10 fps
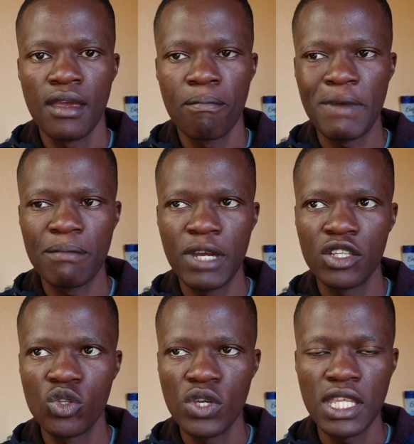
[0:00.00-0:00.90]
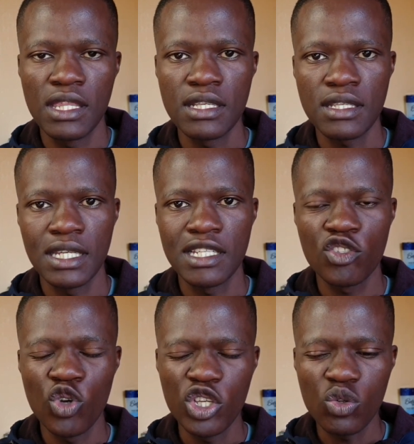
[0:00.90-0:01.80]
But by doing this, it is
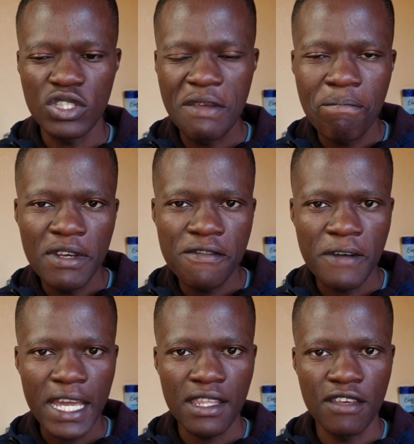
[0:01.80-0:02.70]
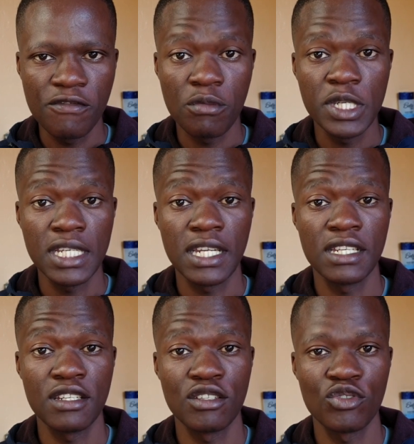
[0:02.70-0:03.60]
going to simplify the information and
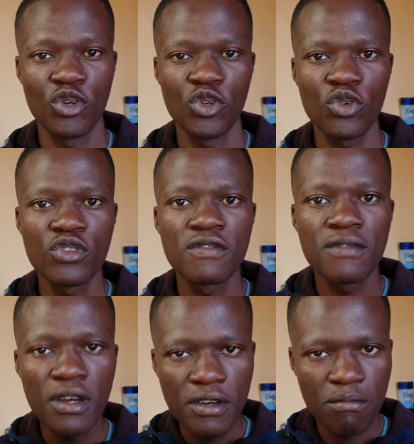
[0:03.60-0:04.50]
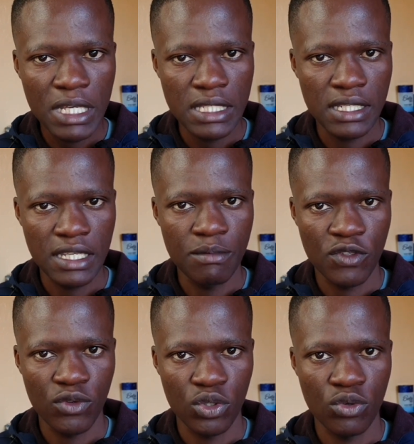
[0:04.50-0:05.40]
it is going to use very basic terms
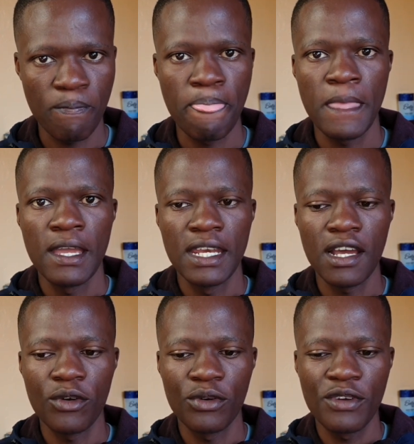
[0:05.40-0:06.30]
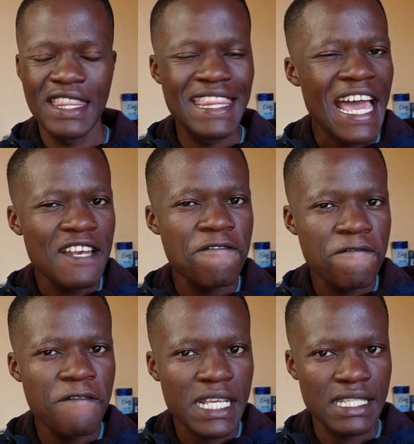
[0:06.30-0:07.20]
for you. Now, that
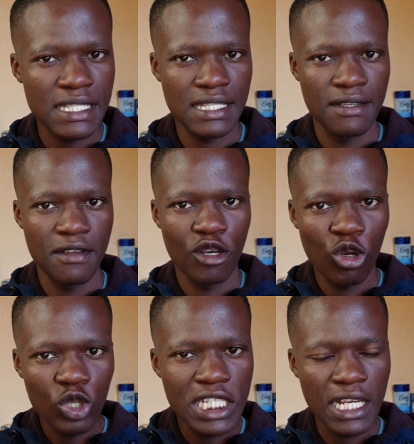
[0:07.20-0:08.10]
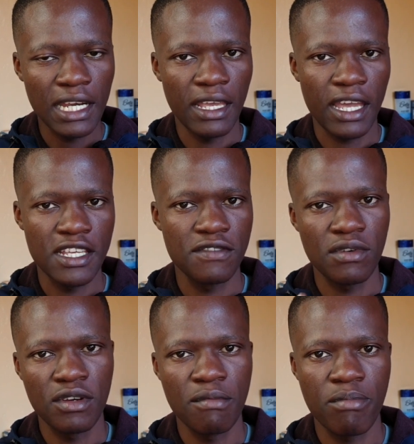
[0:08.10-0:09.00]
first logic layer is
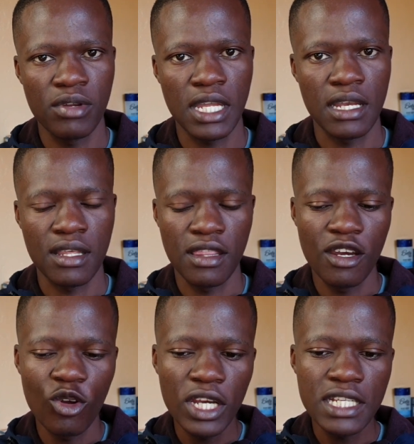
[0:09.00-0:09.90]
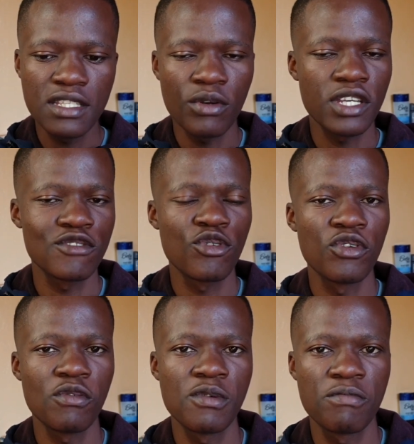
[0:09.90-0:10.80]
very important. The knowledge, the way it is
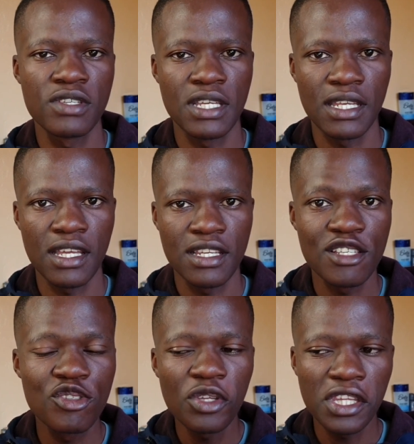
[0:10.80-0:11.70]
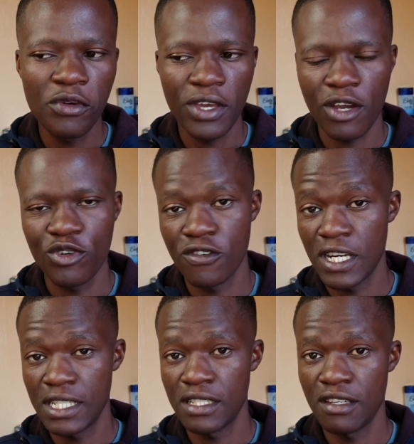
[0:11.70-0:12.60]
going to be presented, is not the way I would
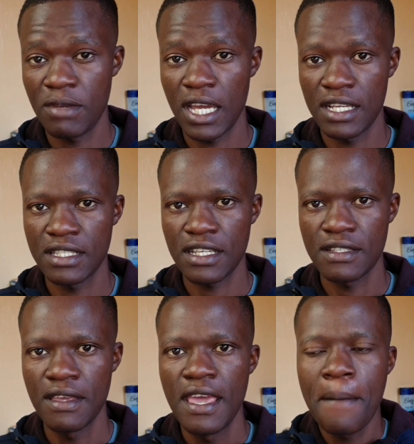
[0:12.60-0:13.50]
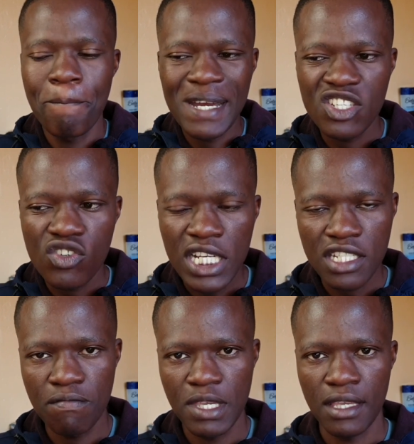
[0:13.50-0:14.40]
write it in my answers. But
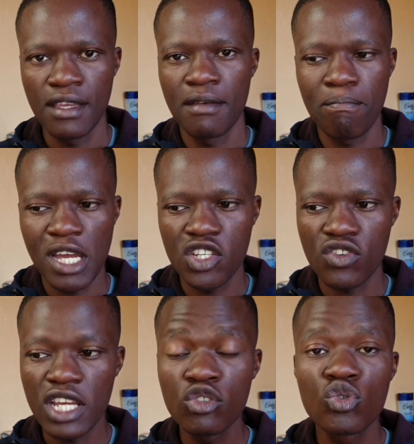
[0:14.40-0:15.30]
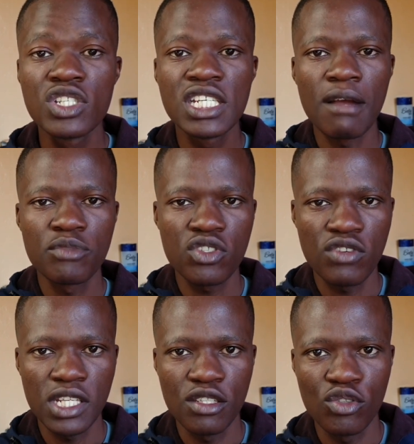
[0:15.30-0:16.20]
trust me, by trying to jump
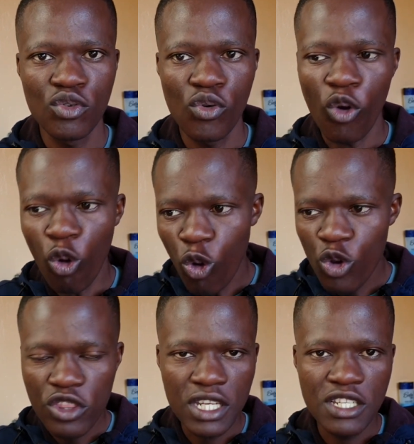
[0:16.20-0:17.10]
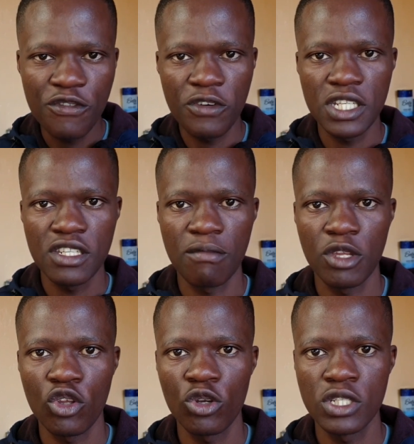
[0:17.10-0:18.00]
straight into all the different
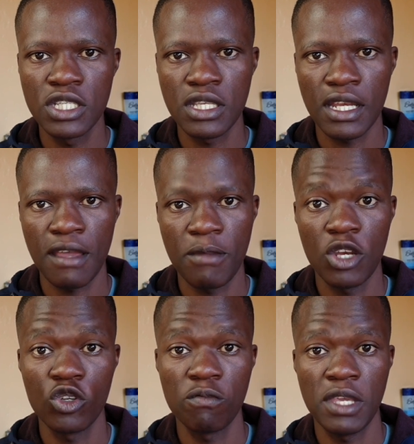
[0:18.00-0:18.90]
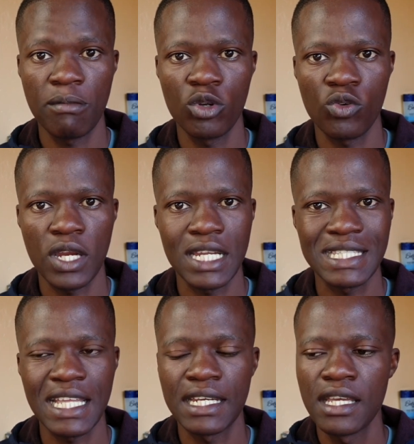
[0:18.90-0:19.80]
terminologies that I may not be able to
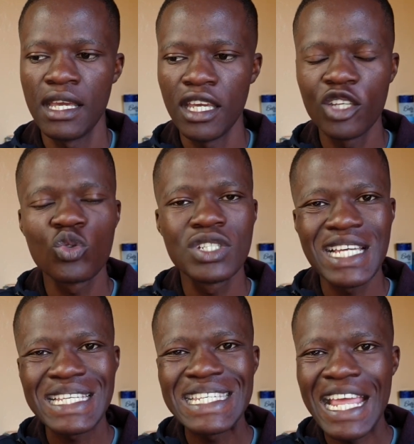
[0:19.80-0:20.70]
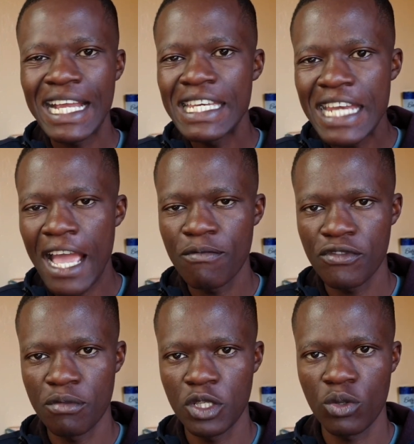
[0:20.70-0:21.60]
understand, it will just take time
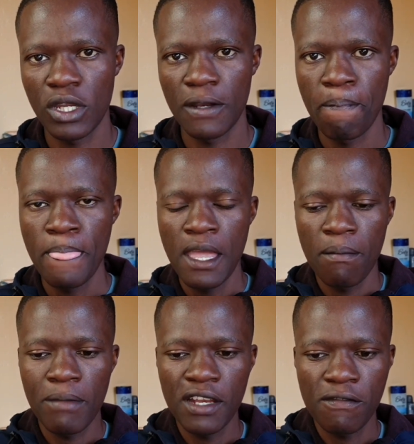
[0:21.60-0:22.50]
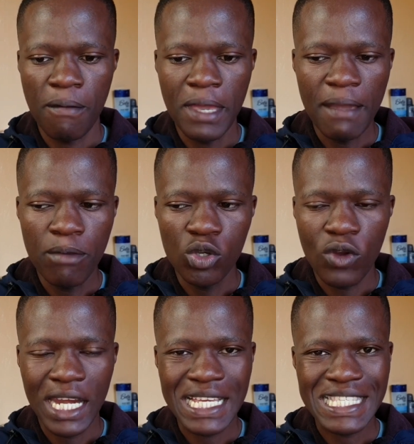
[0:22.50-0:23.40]
for me to learn. But if I'm able
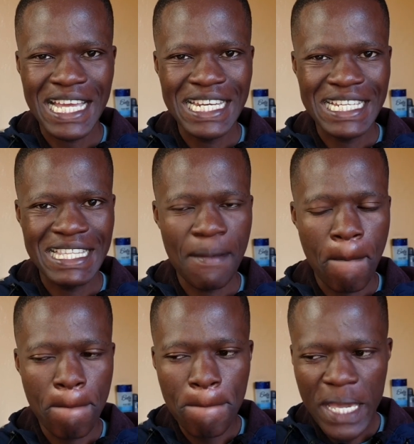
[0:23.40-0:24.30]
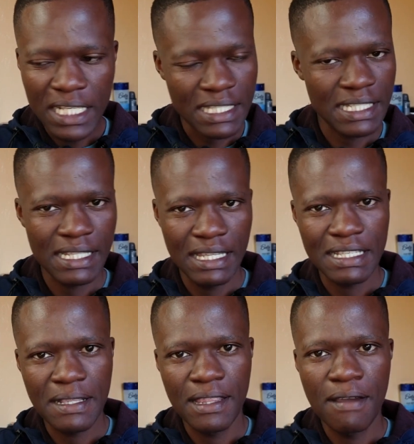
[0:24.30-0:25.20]
to understand it
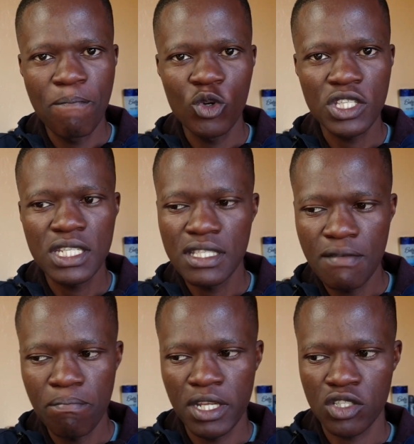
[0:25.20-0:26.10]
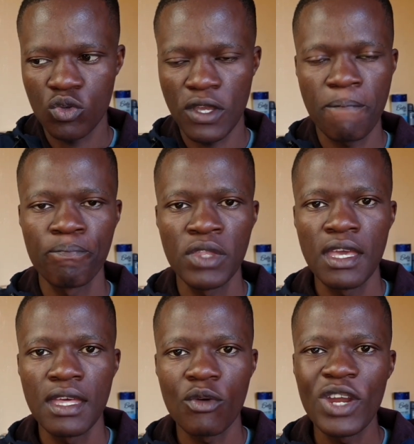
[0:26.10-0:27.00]
the most simplest way,
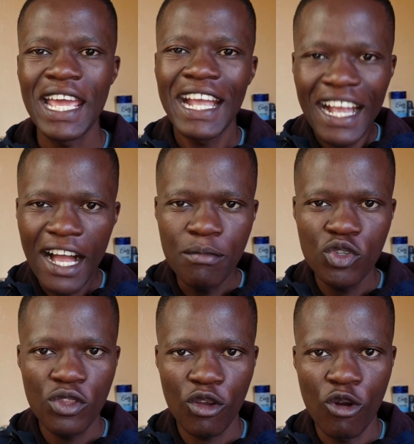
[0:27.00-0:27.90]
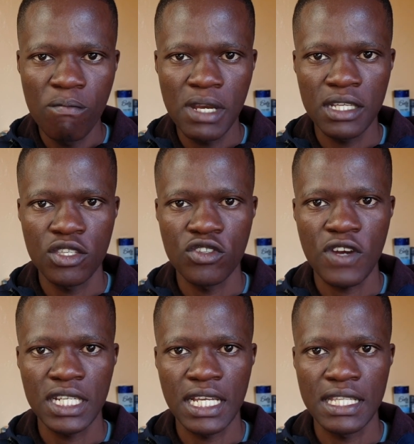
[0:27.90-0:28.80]
when I come to the complex
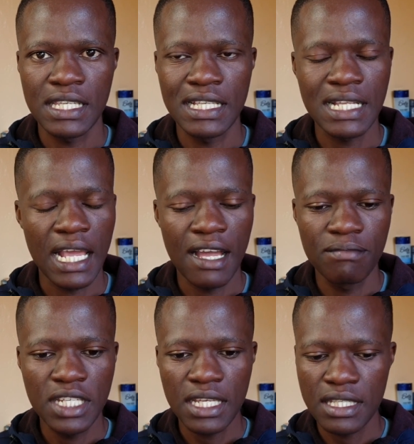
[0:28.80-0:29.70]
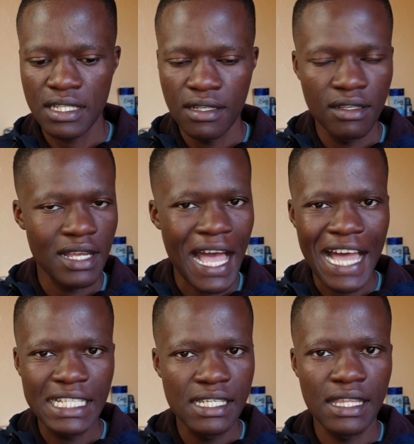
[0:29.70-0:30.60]
structures, it's like I'm just
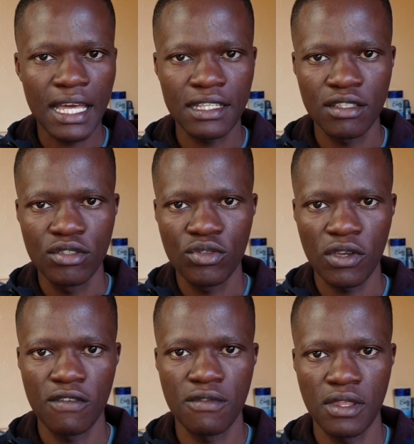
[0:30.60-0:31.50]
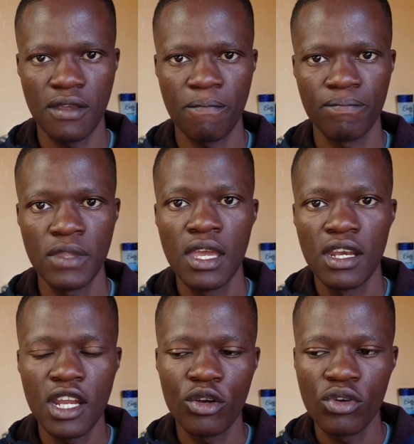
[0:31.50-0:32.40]
adding that to everything.
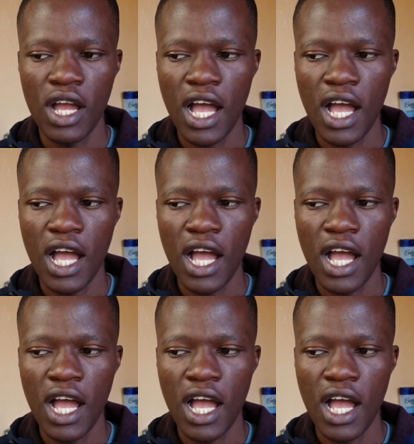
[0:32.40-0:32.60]
Now,